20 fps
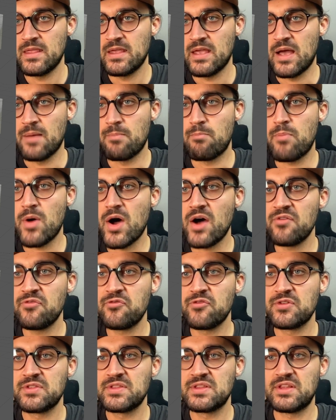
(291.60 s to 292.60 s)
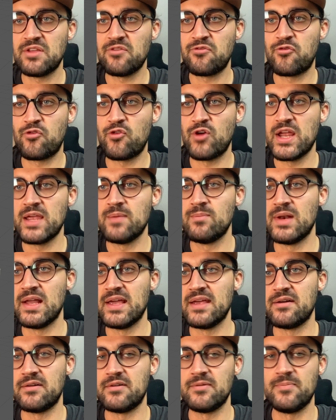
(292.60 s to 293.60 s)
above the frame
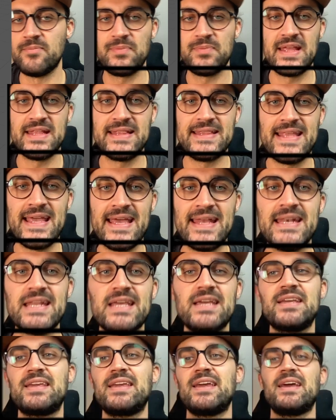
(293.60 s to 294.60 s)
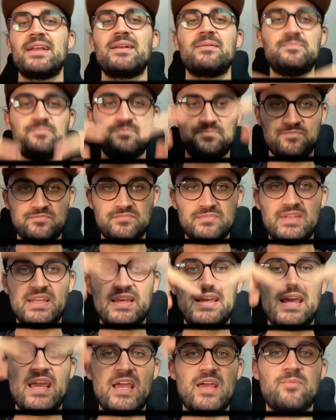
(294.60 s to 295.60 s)
layer, and then again the
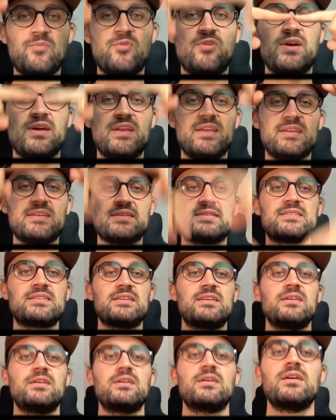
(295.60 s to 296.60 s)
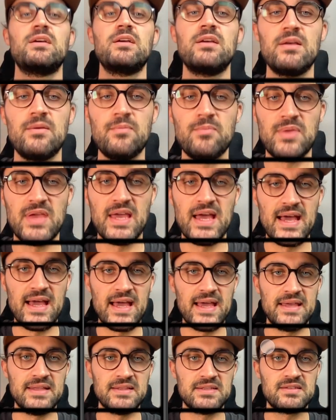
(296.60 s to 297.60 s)
camera is
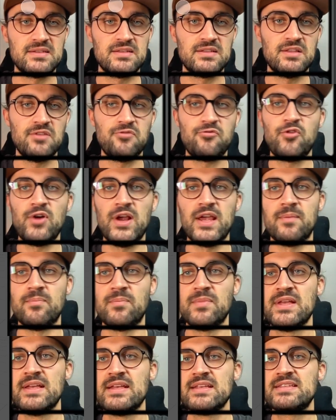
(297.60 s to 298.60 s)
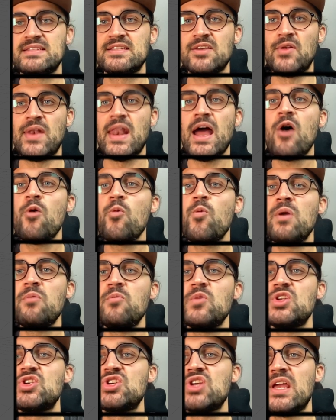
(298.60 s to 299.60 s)
behind the frame. So now when
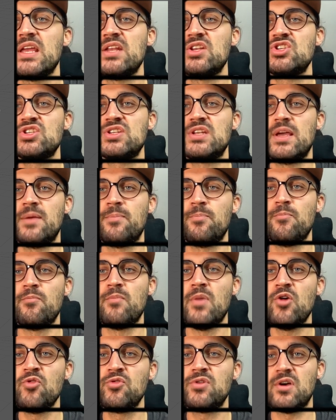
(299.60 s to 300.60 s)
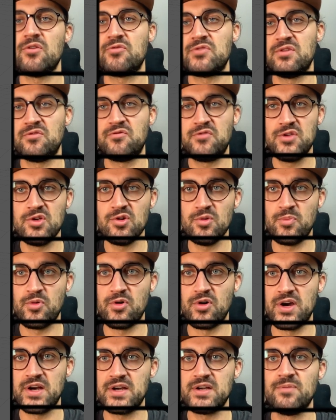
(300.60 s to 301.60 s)
we change the mode of the
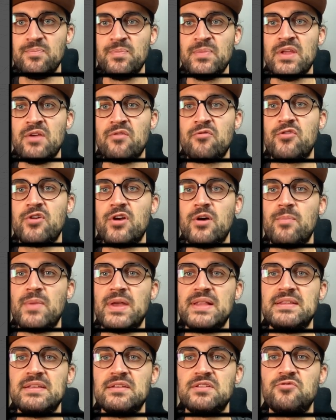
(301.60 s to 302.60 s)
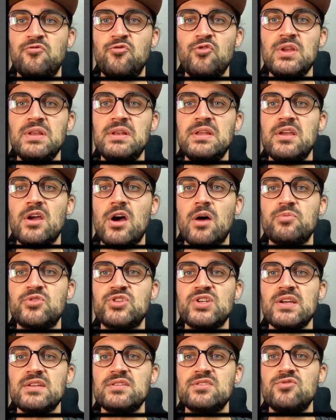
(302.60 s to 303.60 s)
viewport from edit 3D
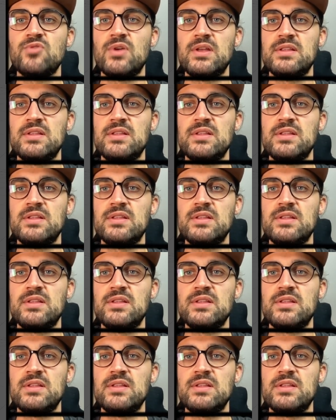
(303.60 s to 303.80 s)
objects to